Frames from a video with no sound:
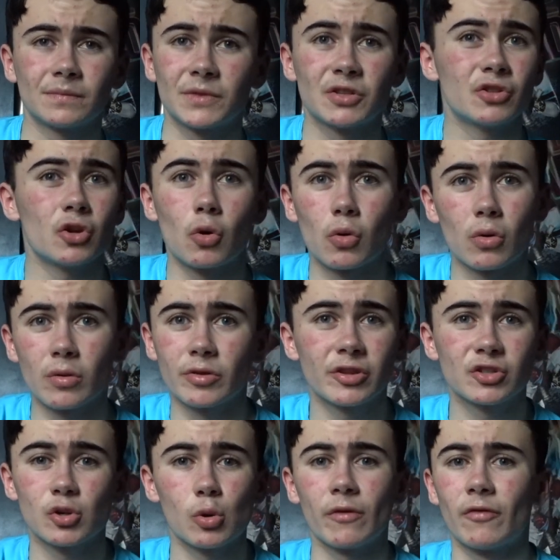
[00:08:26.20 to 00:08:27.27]
There's no
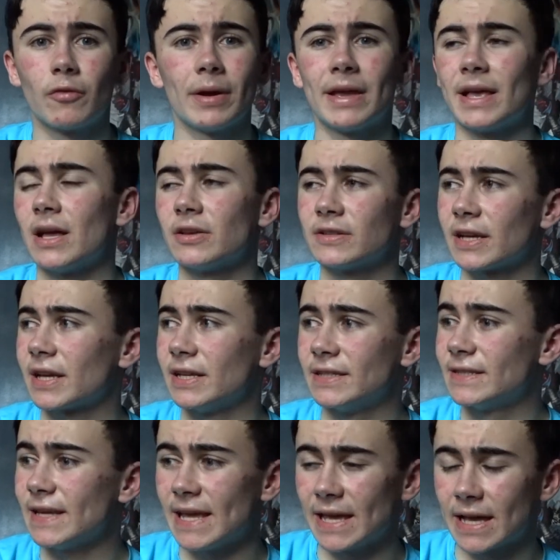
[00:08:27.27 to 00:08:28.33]
other way else I can
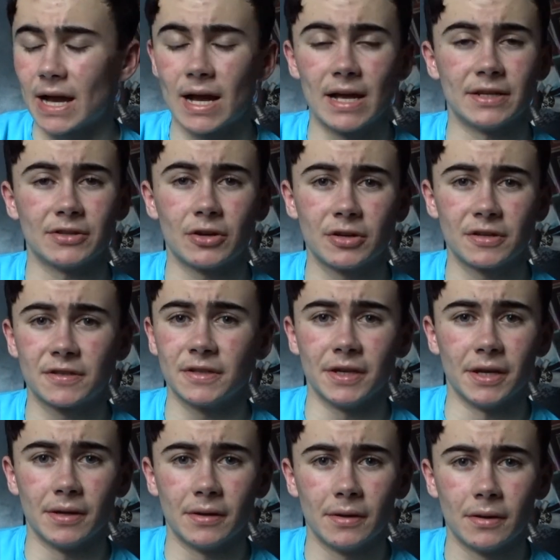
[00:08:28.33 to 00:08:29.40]
say it, guys,
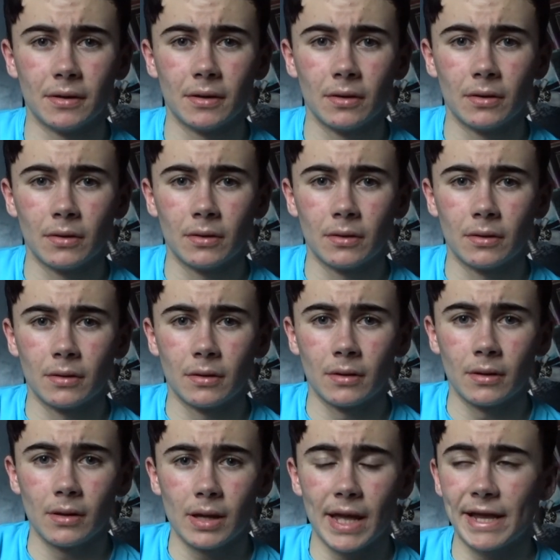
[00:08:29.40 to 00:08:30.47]
honestly.
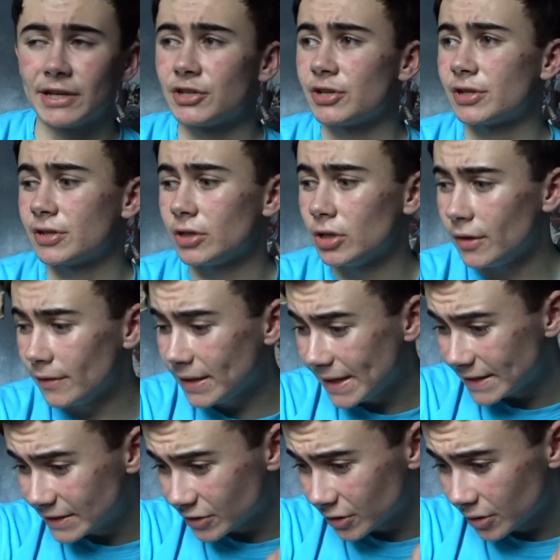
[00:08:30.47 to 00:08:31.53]
It's just, you
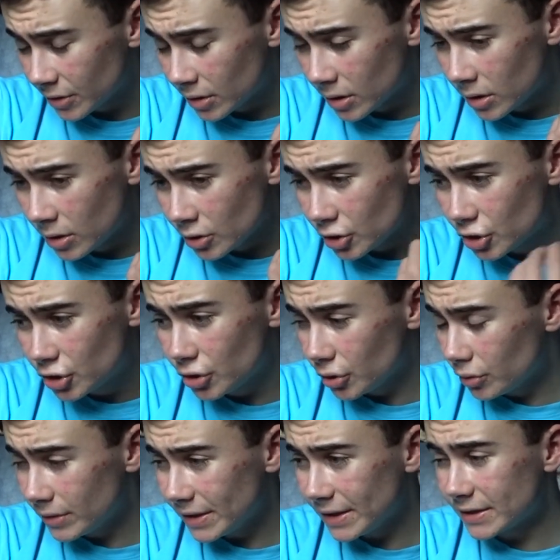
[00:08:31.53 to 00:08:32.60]
need to
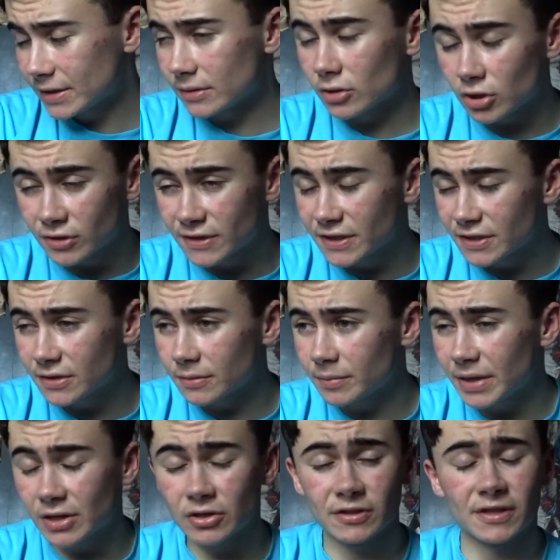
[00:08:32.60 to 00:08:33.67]
do these,
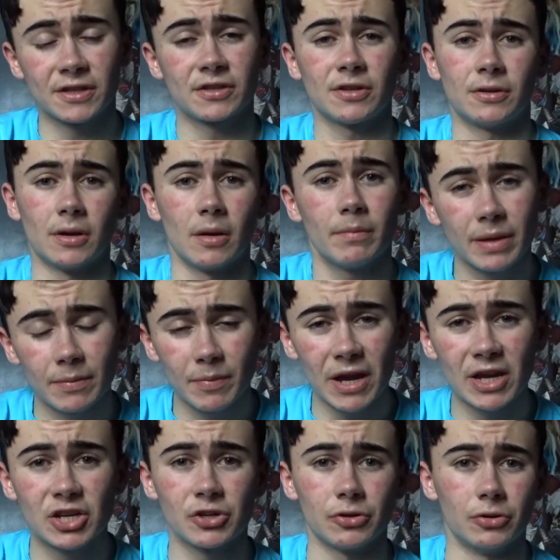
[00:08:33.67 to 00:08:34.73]
be consistent and be
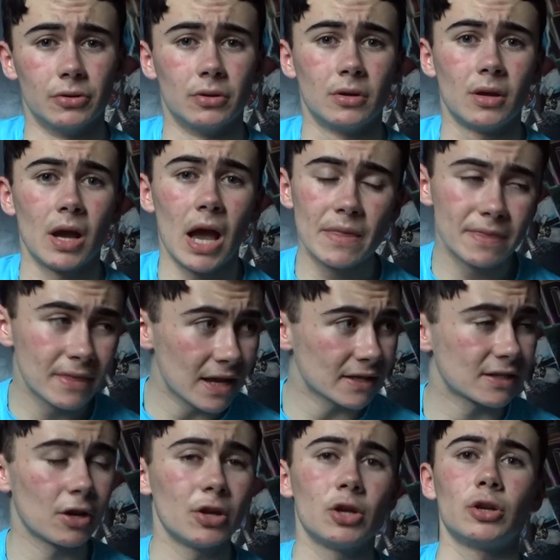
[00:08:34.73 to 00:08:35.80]
patient. And
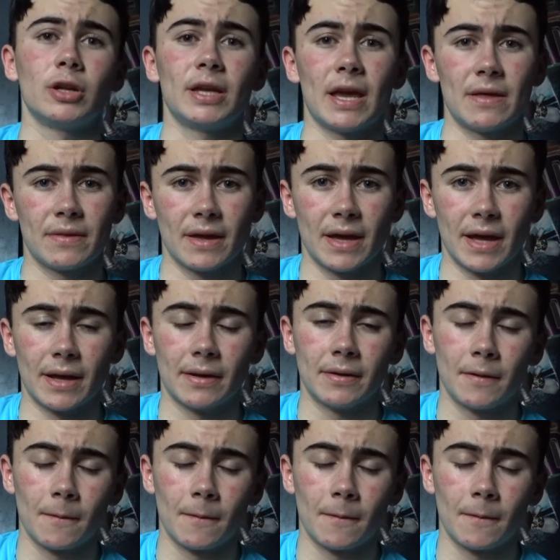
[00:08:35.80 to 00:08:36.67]
that's how you're going to get there.